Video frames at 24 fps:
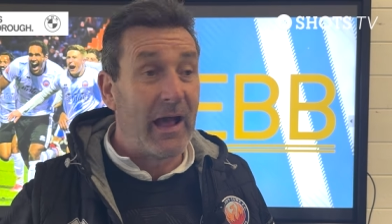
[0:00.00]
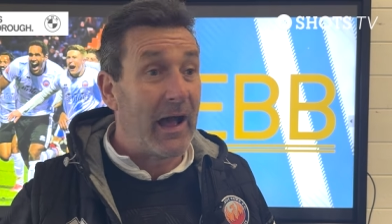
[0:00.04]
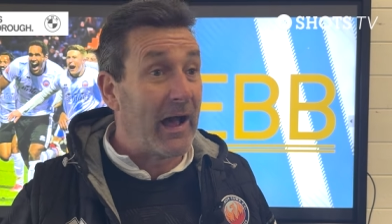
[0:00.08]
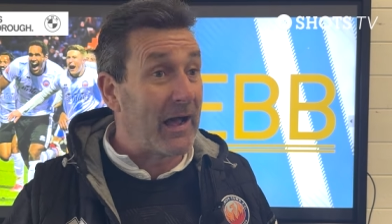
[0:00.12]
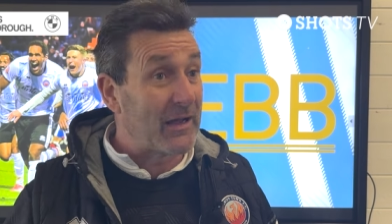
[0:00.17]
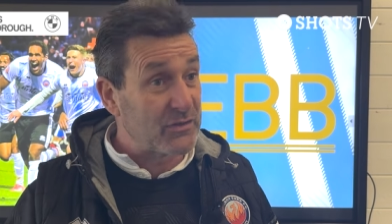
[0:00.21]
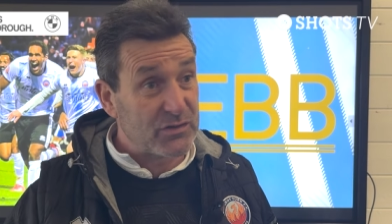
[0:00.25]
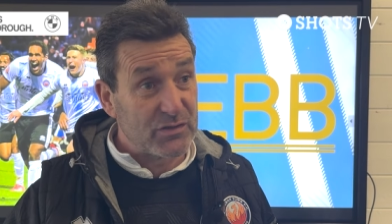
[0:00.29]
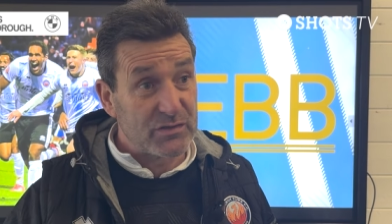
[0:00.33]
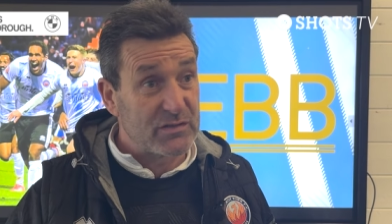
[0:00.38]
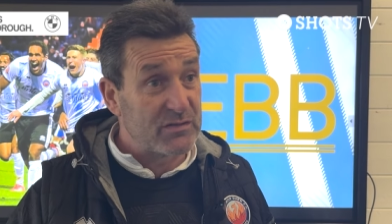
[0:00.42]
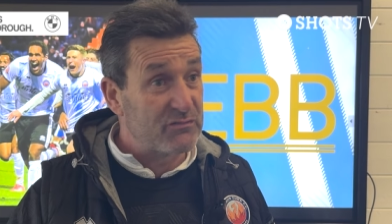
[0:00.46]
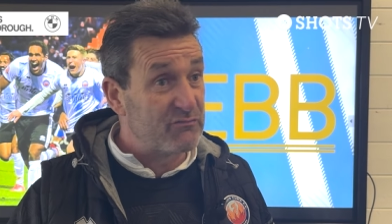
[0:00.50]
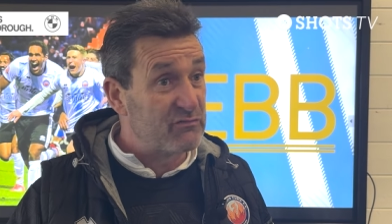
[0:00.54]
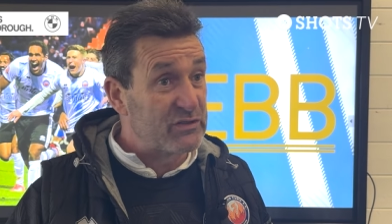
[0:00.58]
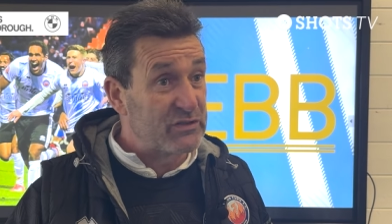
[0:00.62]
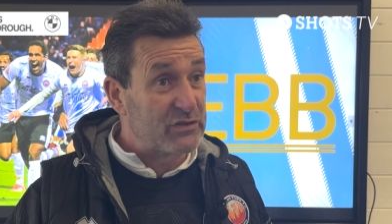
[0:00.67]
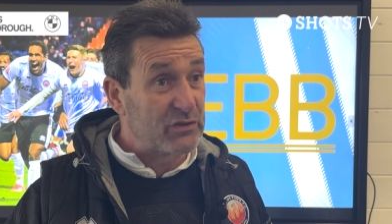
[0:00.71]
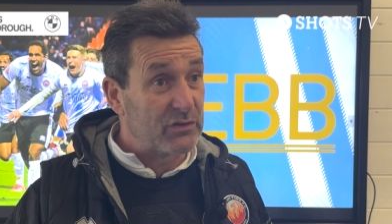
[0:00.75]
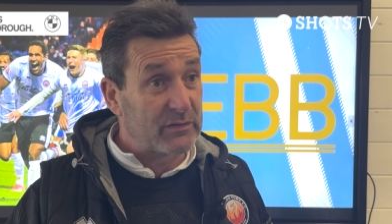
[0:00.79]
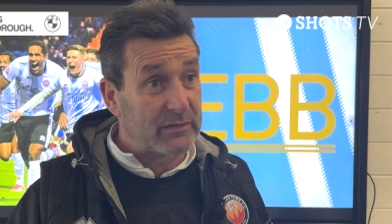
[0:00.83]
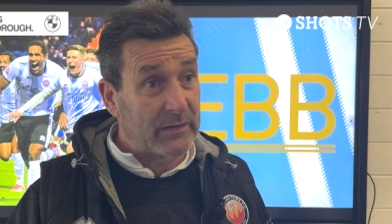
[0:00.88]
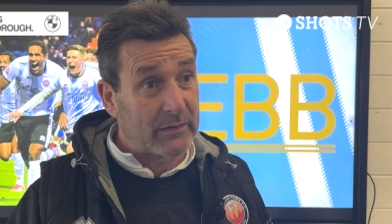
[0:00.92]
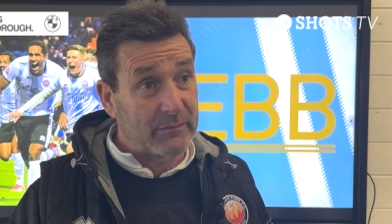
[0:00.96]
as does the
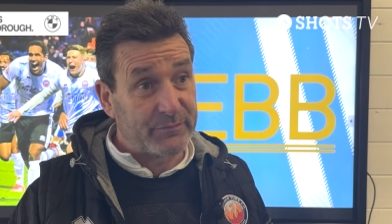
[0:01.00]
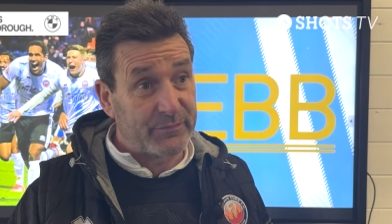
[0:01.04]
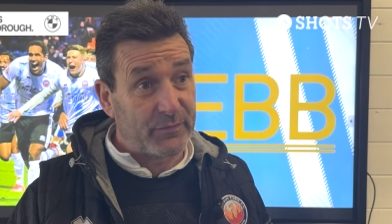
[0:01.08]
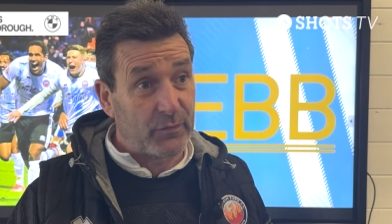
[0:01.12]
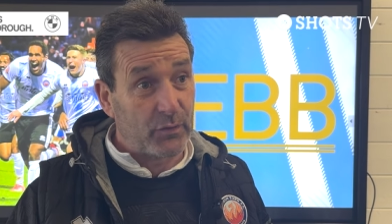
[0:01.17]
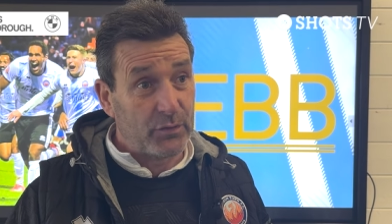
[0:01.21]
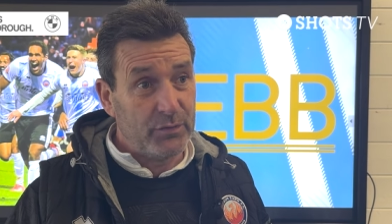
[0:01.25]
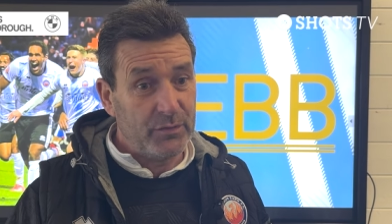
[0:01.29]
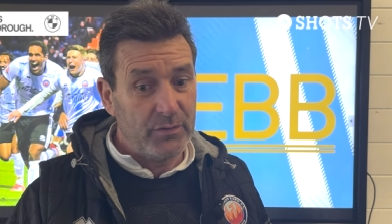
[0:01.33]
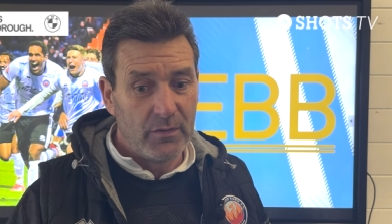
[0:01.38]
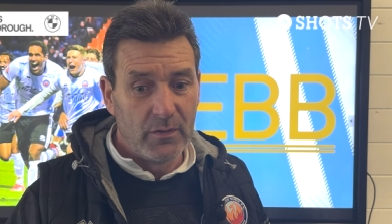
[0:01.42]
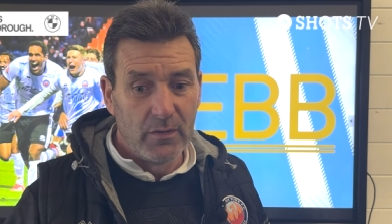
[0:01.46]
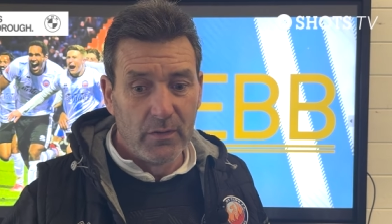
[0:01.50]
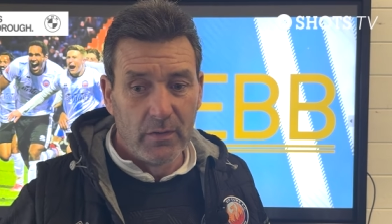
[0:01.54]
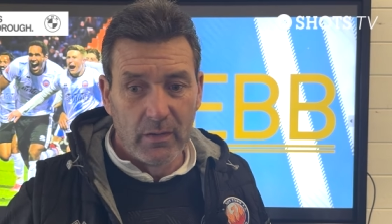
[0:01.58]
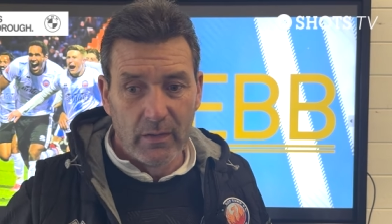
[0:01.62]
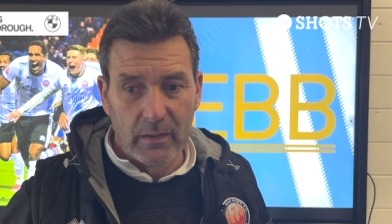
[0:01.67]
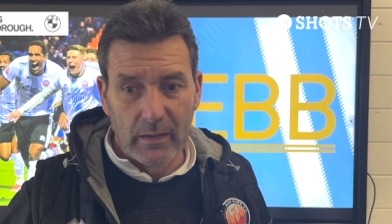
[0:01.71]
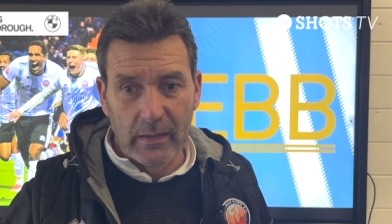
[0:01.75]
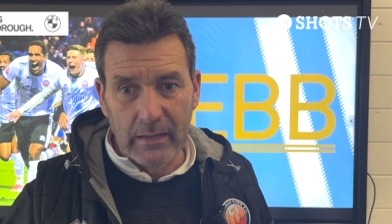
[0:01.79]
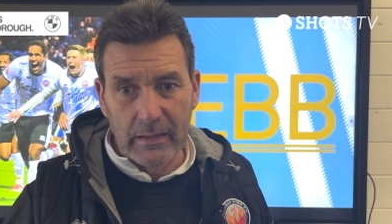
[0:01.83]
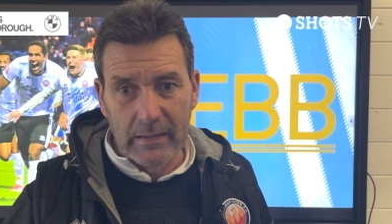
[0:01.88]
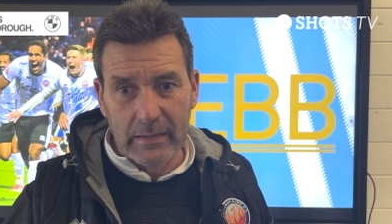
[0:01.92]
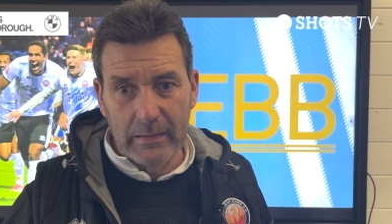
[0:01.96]
result that followed.
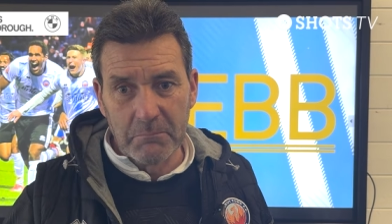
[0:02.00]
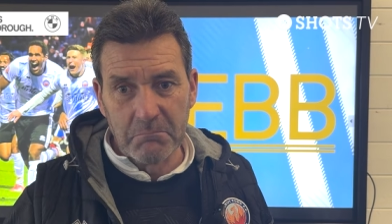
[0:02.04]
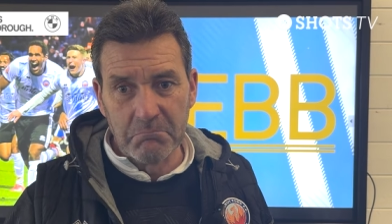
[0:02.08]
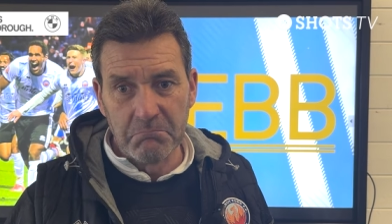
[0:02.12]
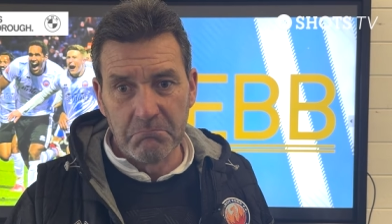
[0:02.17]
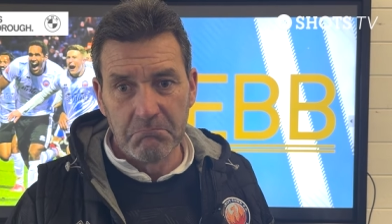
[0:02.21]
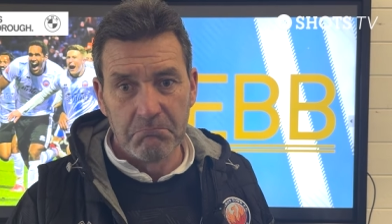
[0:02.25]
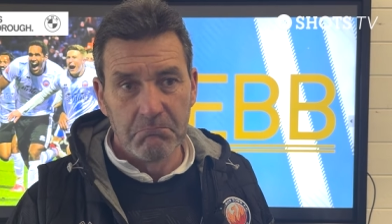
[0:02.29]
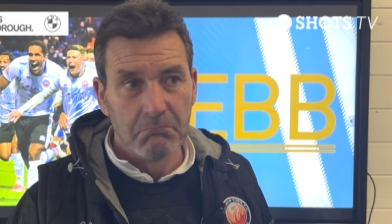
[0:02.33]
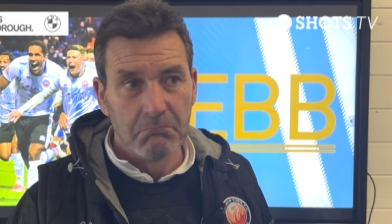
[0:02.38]
And